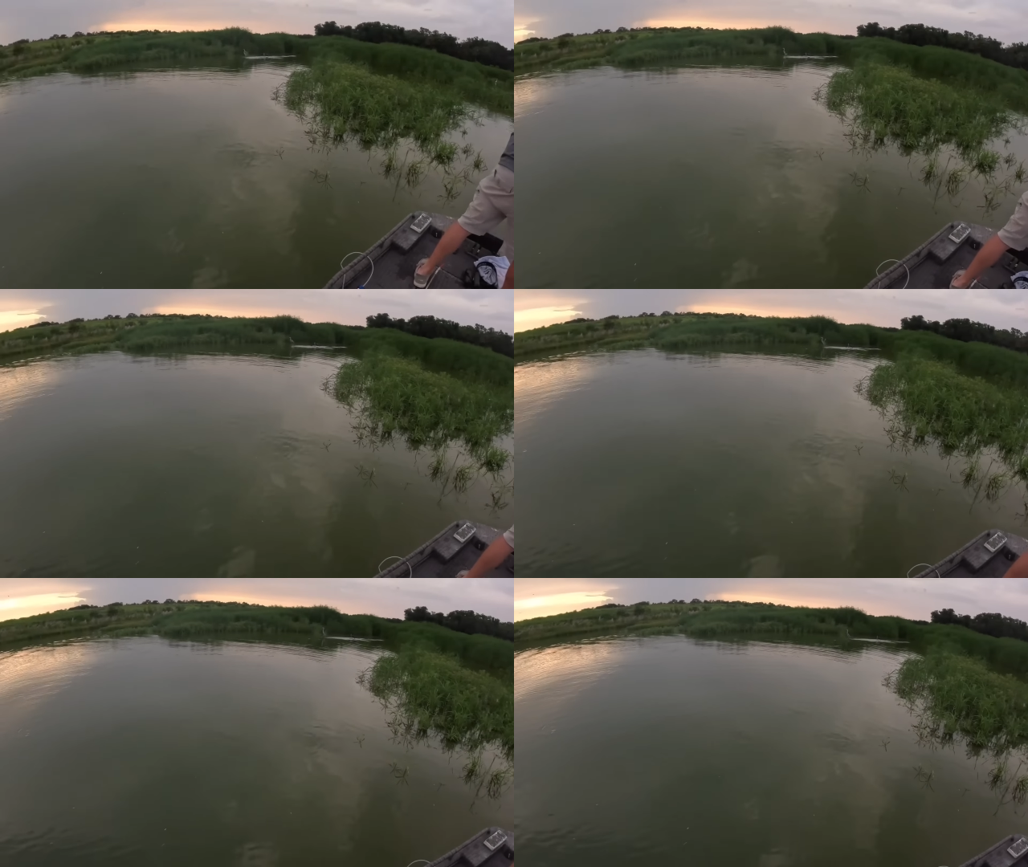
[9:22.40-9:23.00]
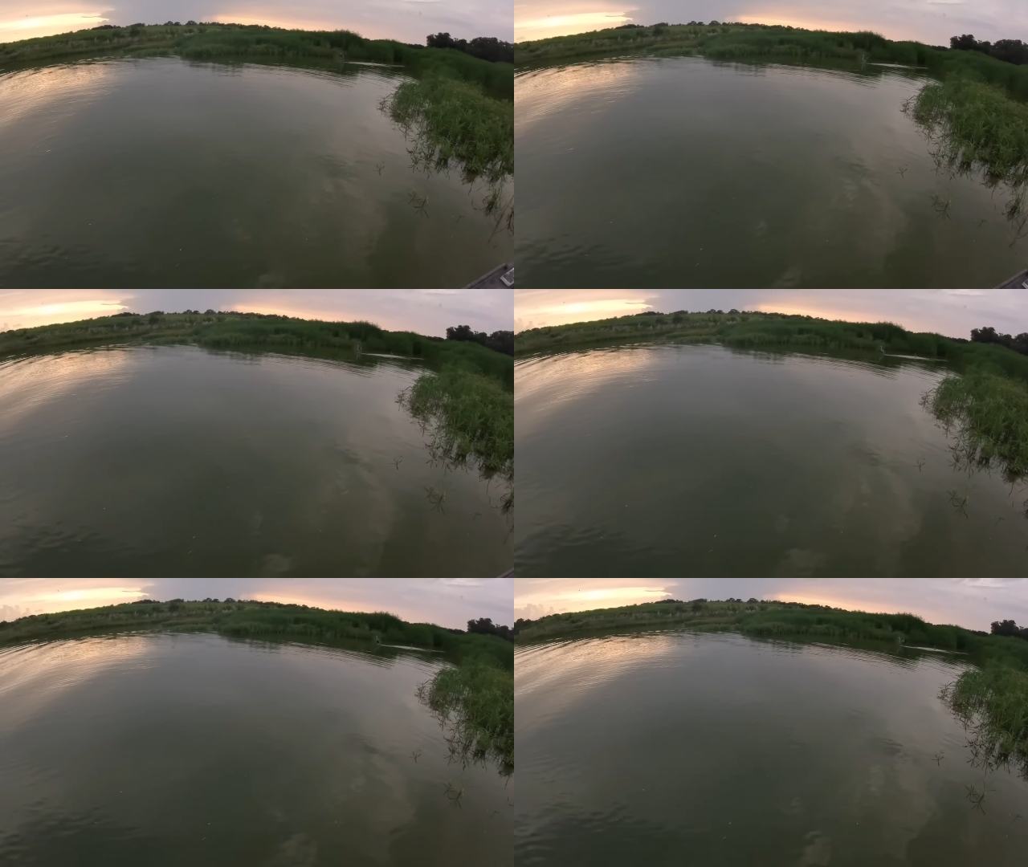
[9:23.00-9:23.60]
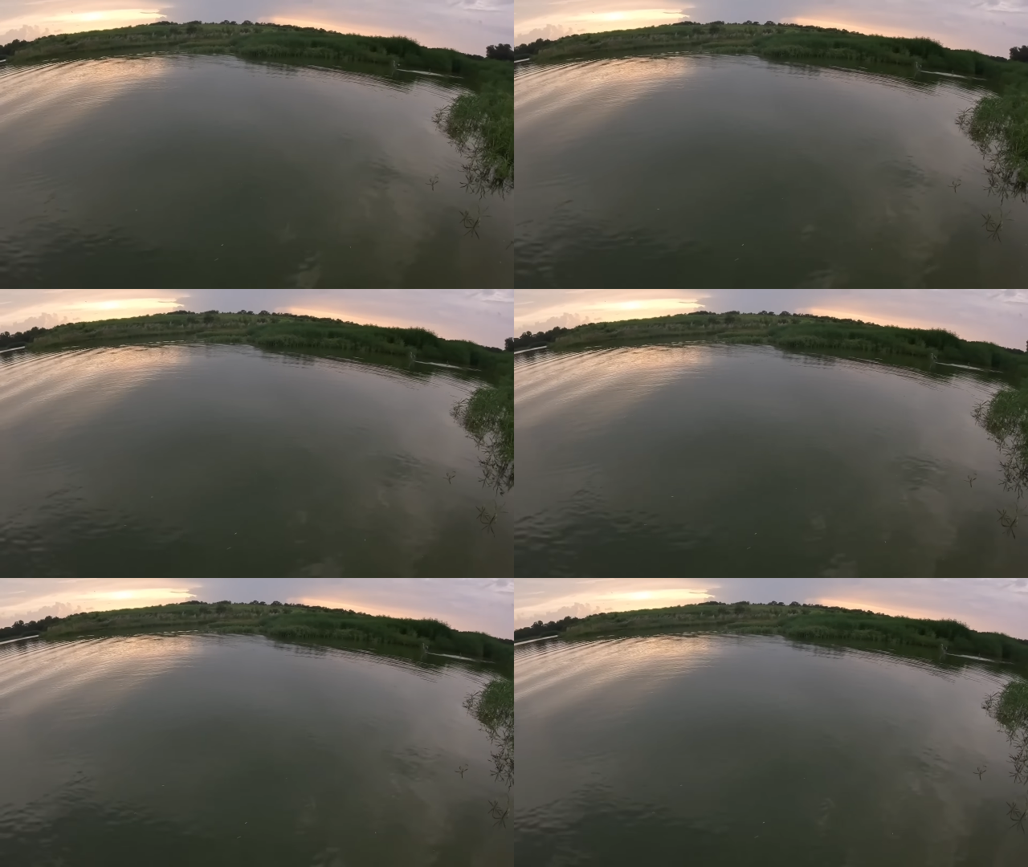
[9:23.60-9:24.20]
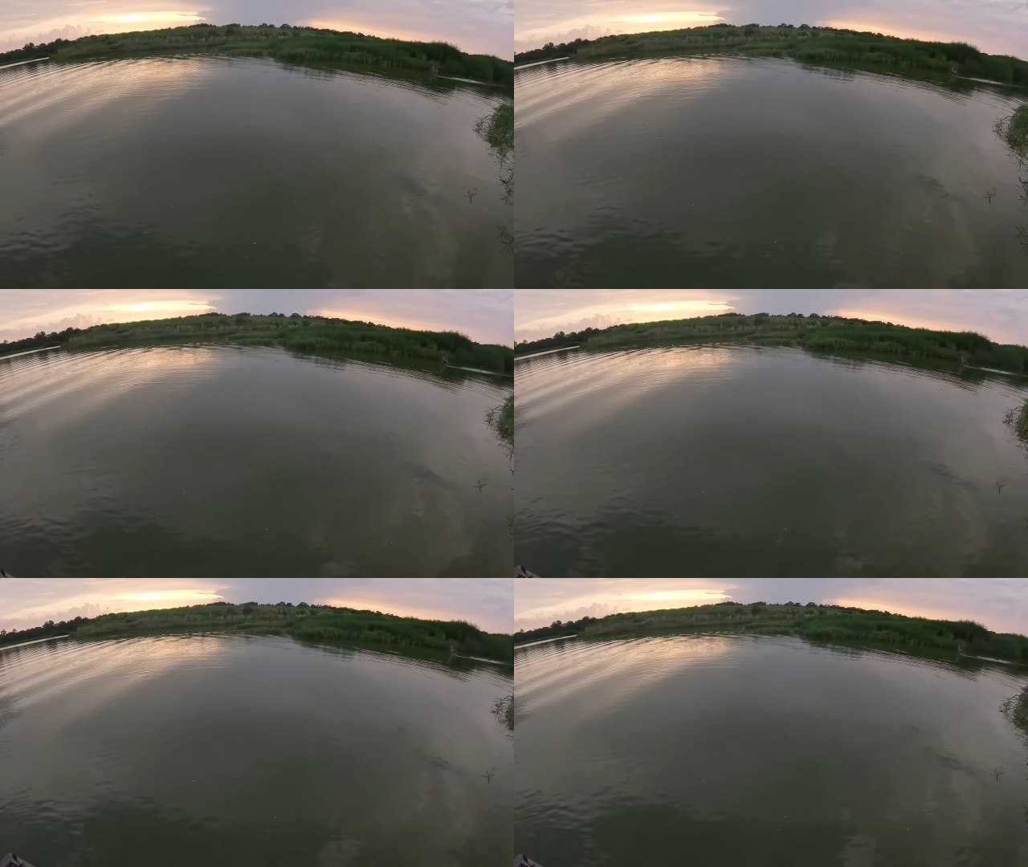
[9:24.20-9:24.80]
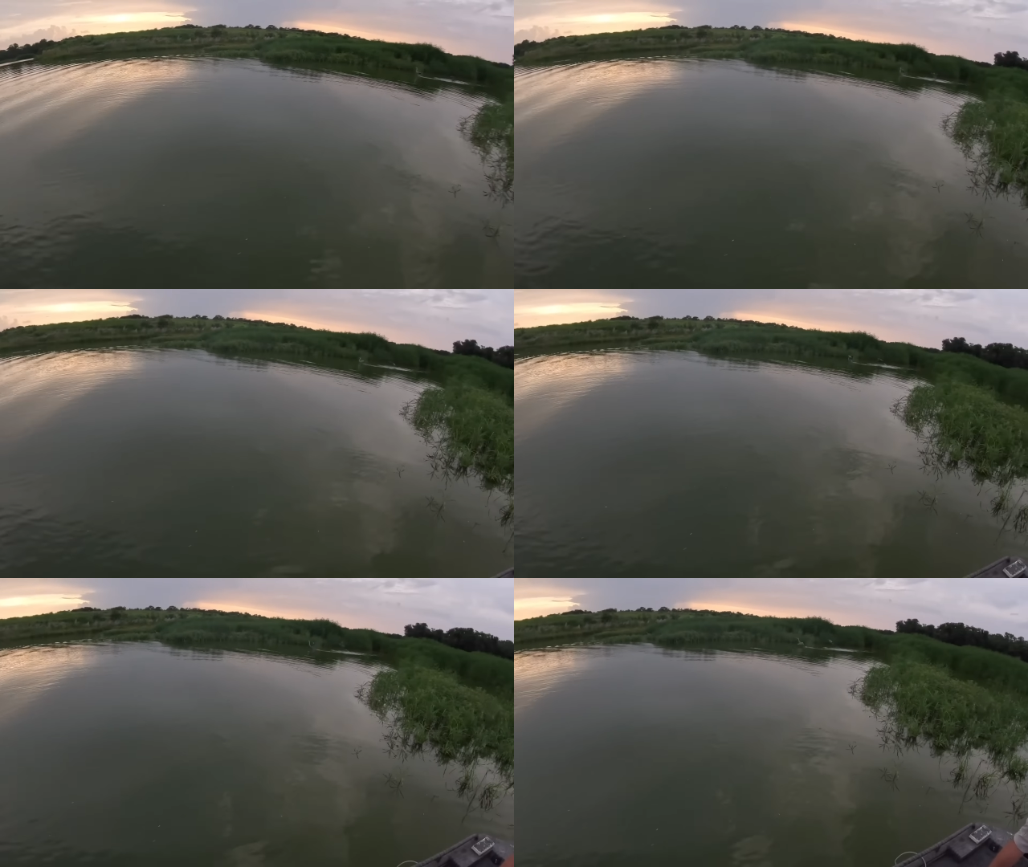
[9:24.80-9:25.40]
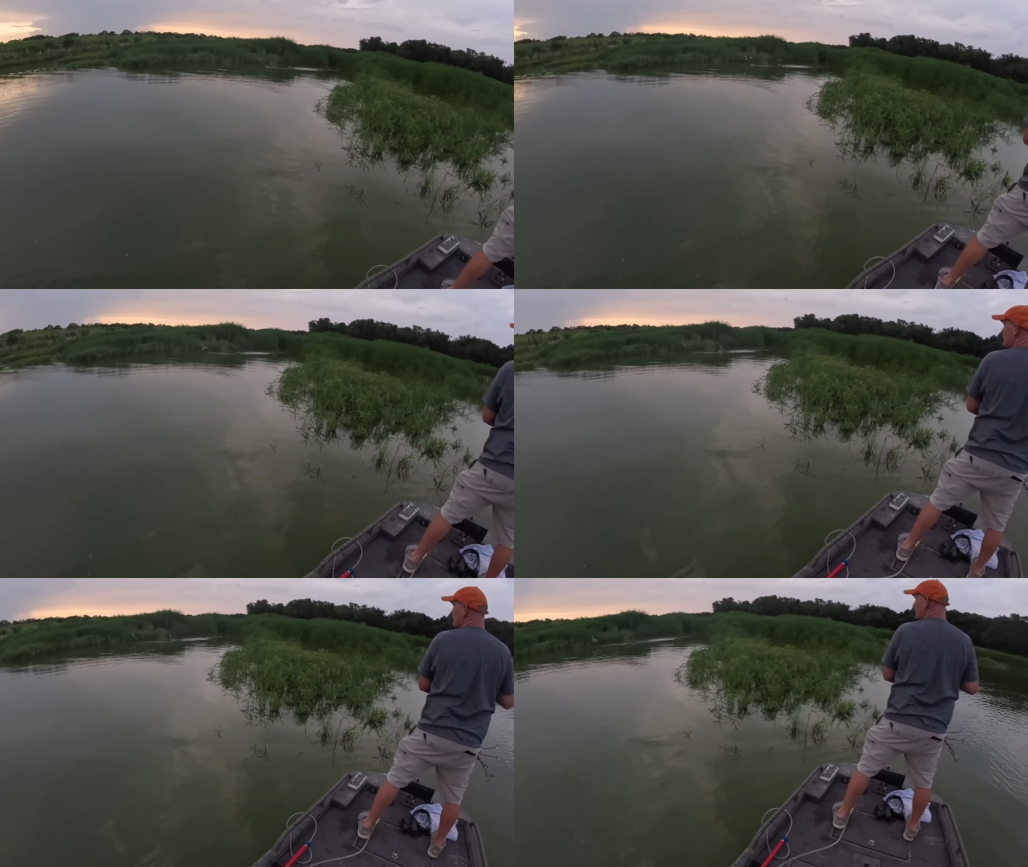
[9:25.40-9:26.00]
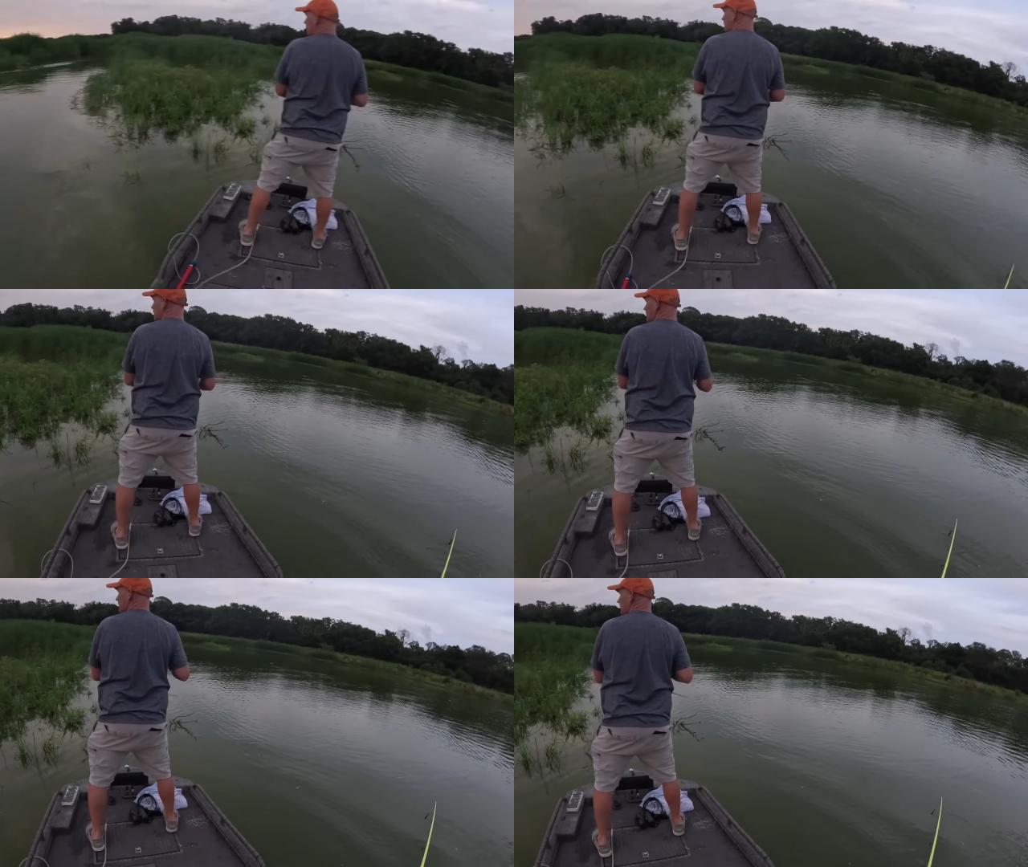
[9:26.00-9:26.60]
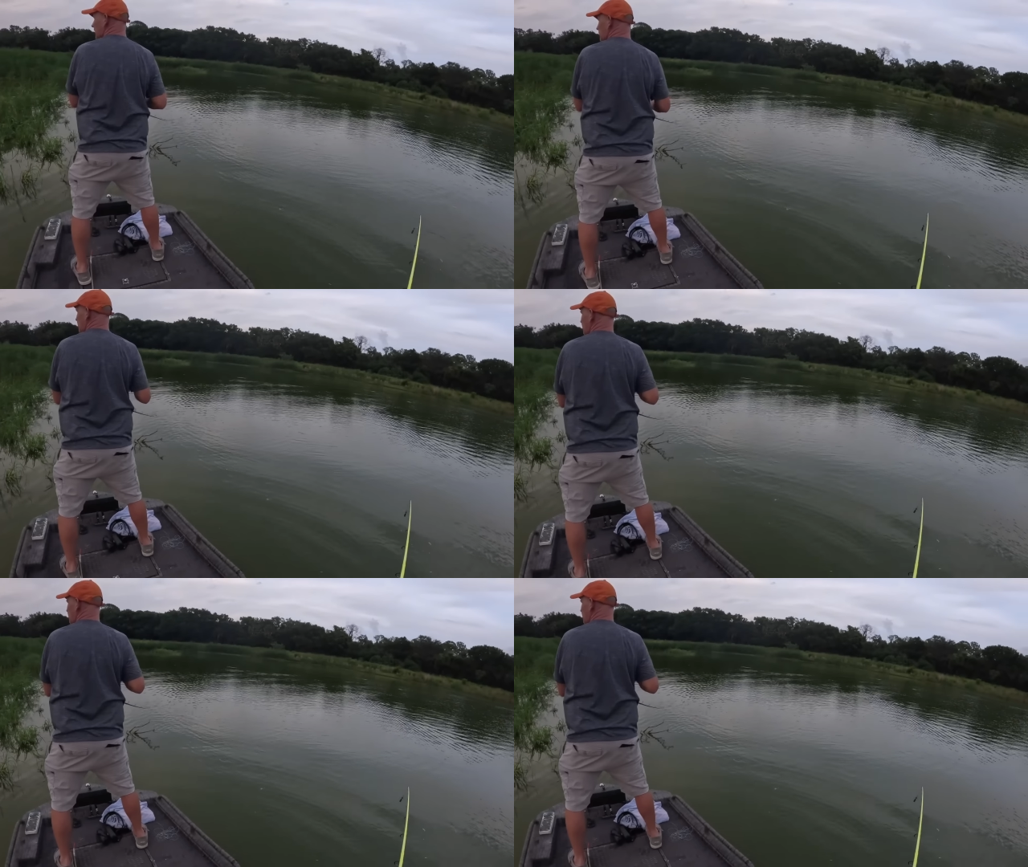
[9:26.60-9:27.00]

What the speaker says: [unreadable: no face in view]